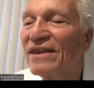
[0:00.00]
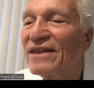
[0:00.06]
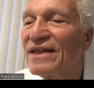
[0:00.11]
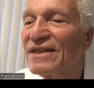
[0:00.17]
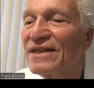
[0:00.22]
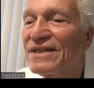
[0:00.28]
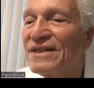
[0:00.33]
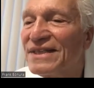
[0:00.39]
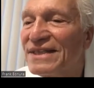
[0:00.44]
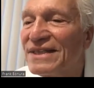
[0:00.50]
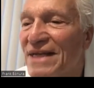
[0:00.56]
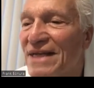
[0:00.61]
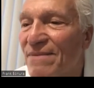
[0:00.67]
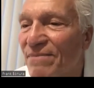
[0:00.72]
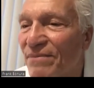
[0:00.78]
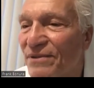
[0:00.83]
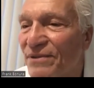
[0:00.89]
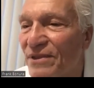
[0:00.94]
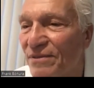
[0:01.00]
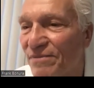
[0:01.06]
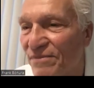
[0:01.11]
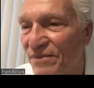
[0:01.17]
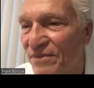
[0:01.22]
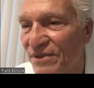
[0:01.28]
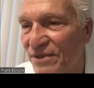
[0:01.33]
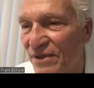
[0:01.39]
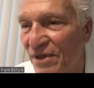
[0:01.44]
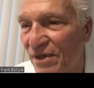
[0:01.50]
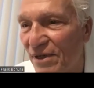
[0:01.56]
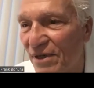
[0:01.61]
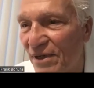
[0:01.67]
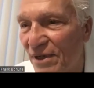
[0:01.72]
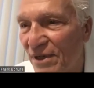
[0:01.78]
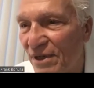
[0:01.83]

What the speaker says: the symptoms are.